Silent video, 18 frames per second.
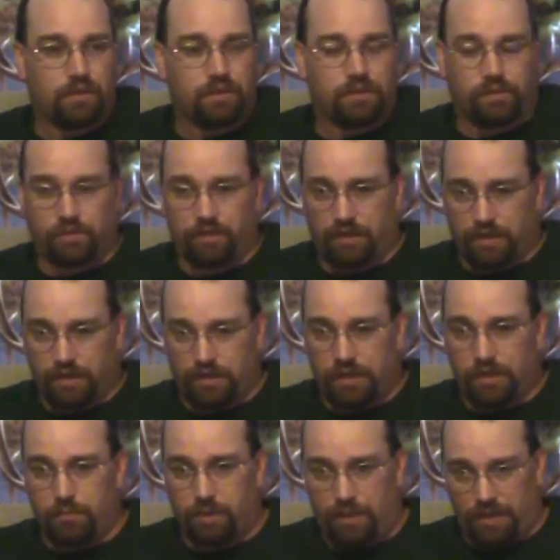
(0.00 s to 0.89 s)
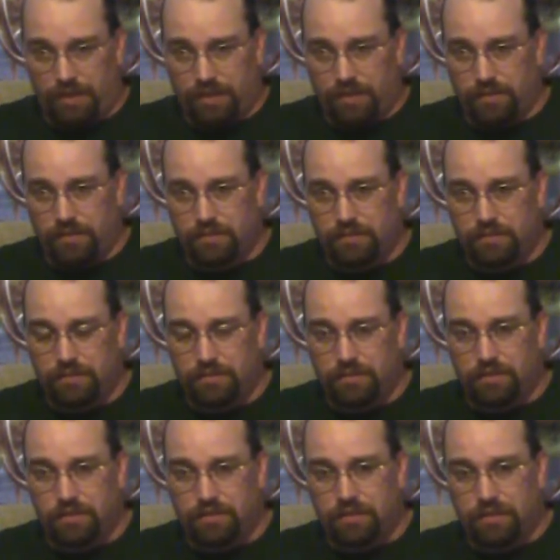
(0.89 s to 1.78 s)
You're going to need blankets.
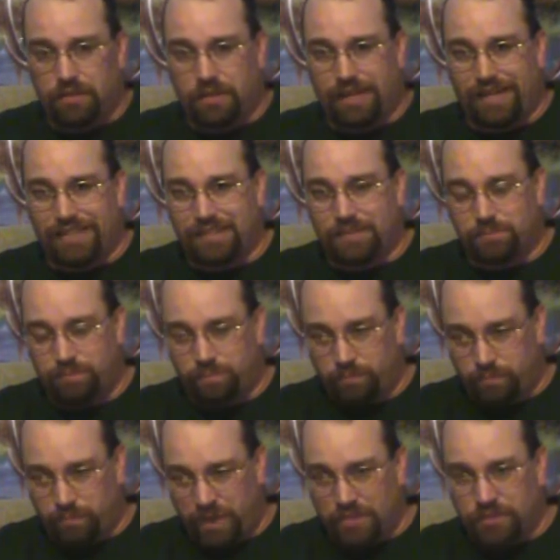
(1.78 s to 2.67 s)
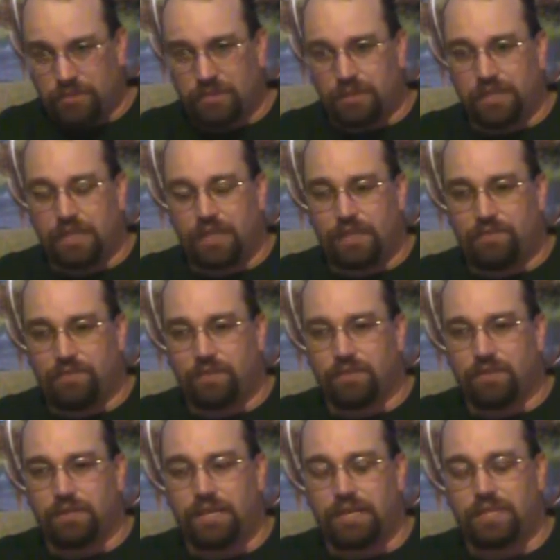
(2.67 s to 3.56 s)
Especially if
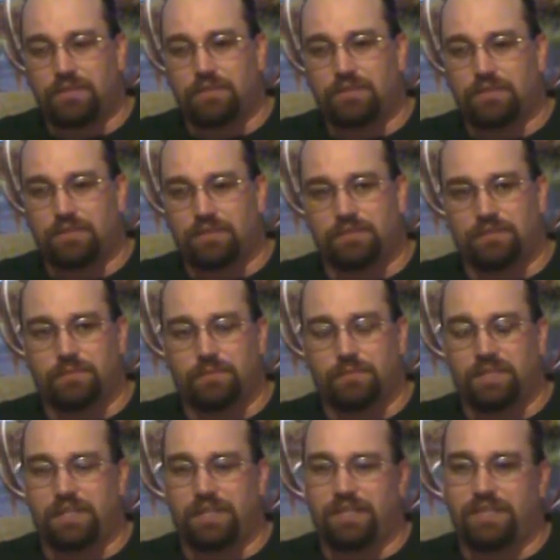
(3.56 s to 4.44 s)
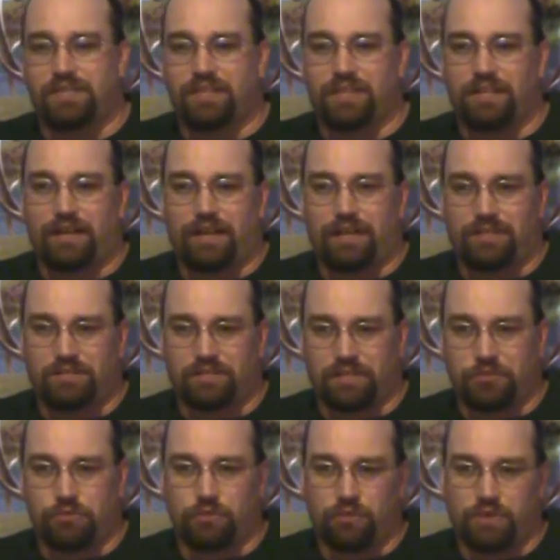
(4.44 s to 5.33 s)
your heat system is in a
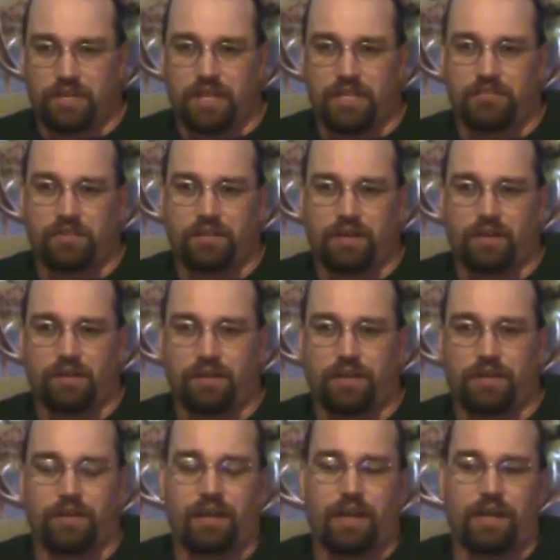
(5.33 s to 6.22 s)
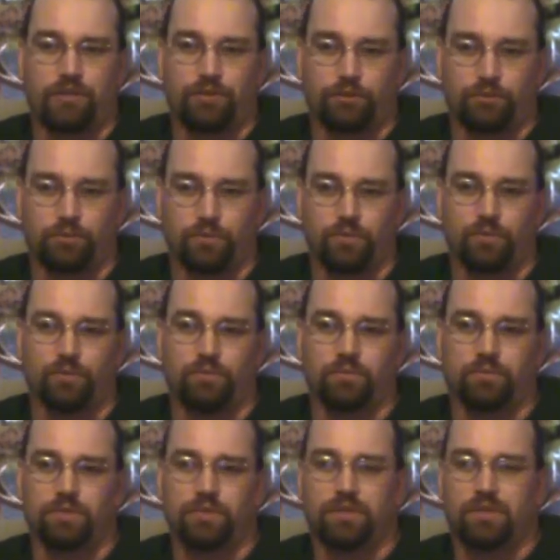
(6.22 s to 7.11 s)
central kitchen area and your
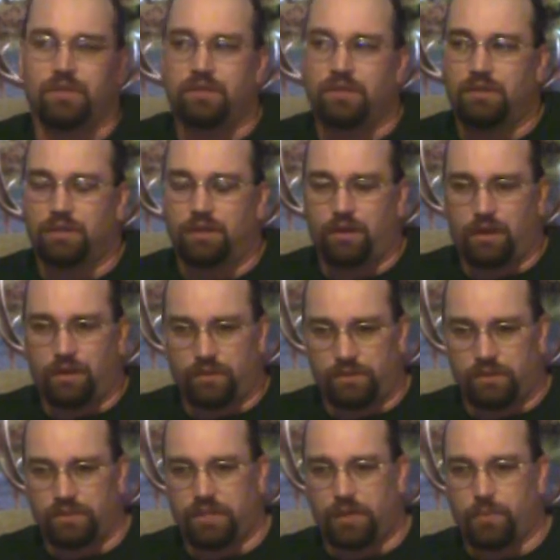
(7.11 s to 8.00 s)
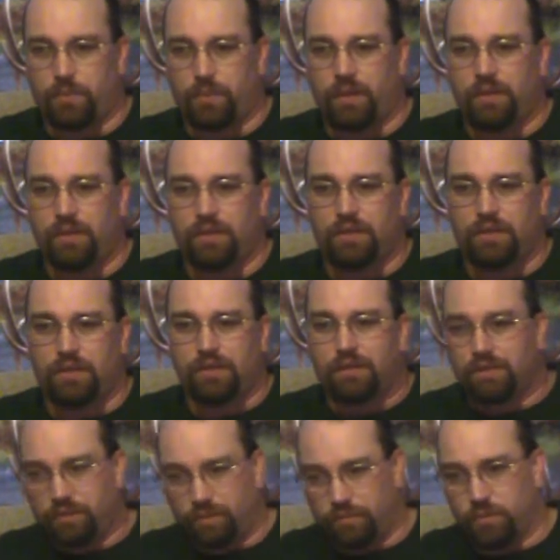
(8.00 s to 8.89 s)
rooms are separate.
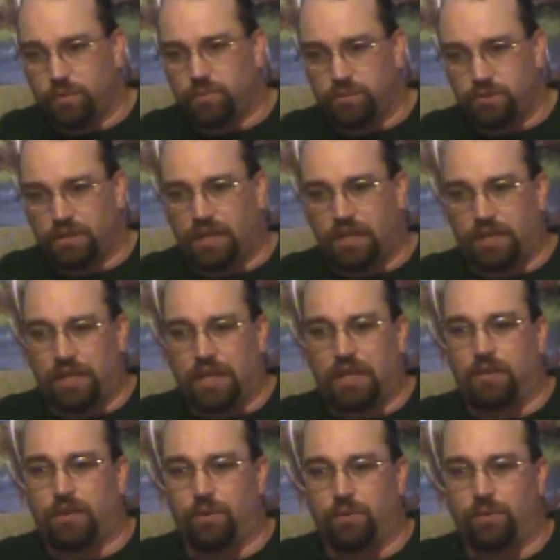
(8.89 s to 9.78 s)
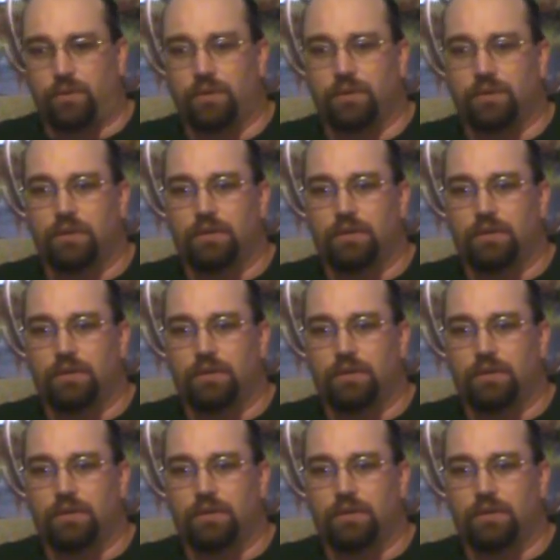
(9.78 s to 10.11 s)
Your rooms are going to get colder.